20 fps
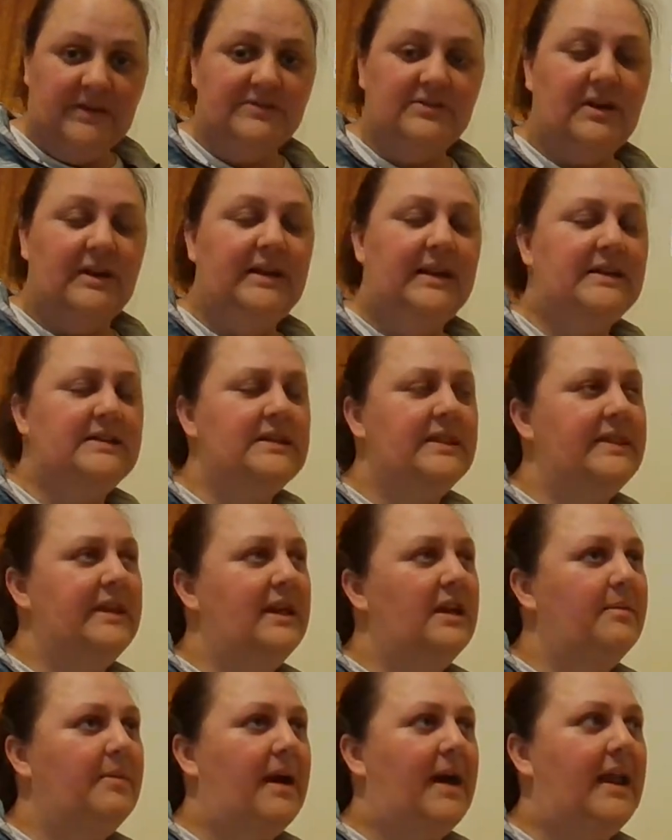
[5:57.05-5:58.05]
So I need to
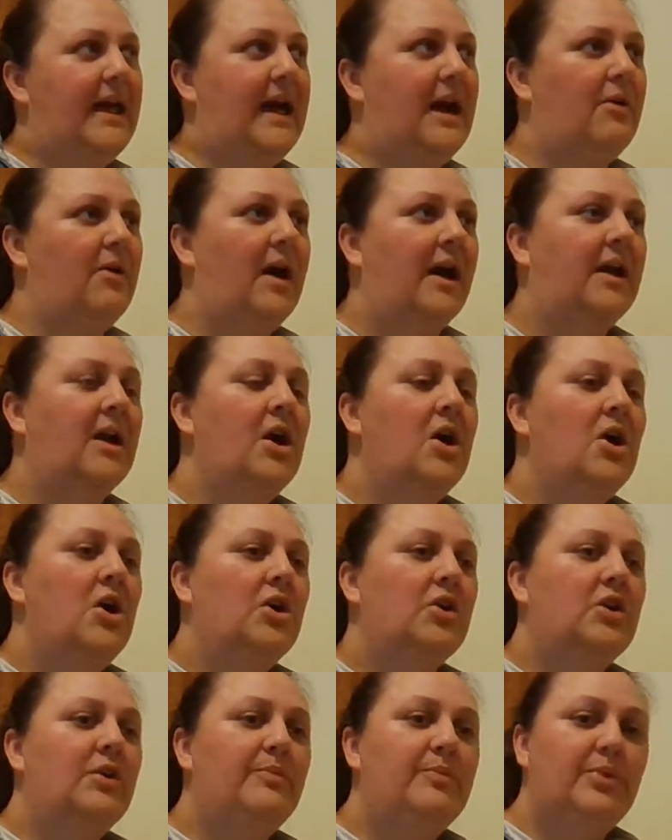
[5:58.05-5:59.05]
think about how I
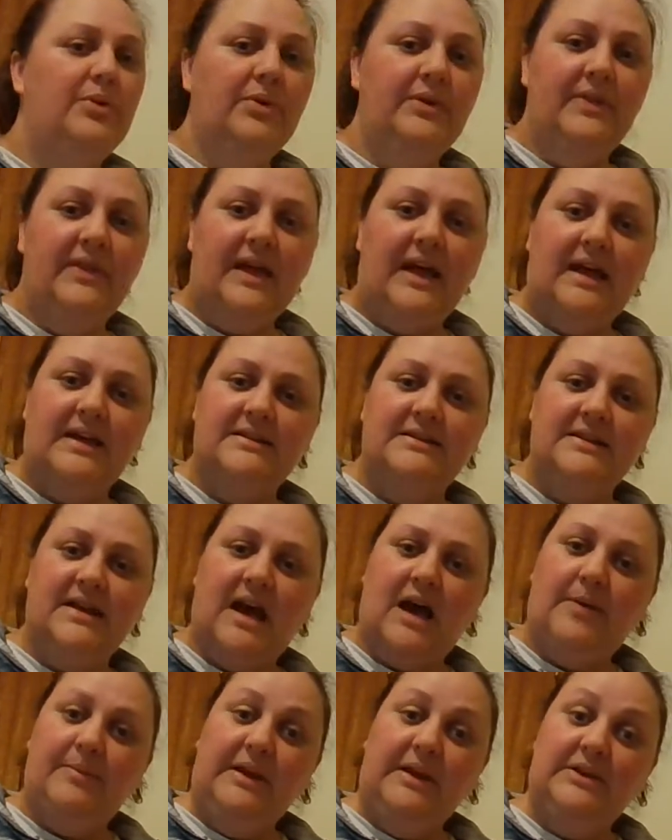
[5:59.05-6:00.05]
could put that
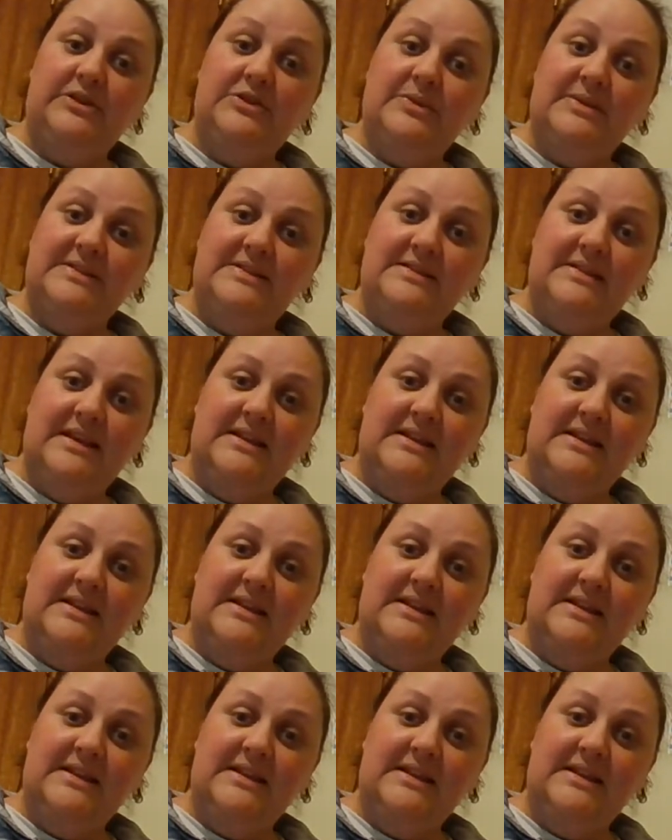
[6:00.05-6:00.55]
into